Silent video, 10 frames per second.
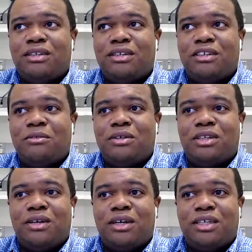I'm gonna try to
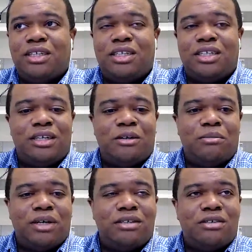share my
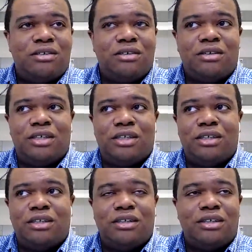screen.
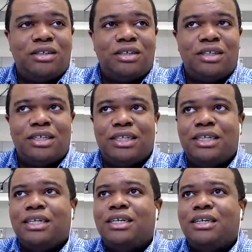Let's
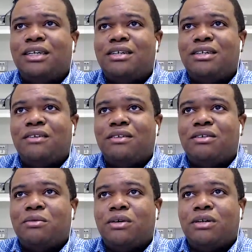see if this
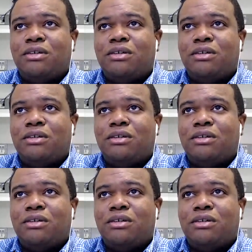works.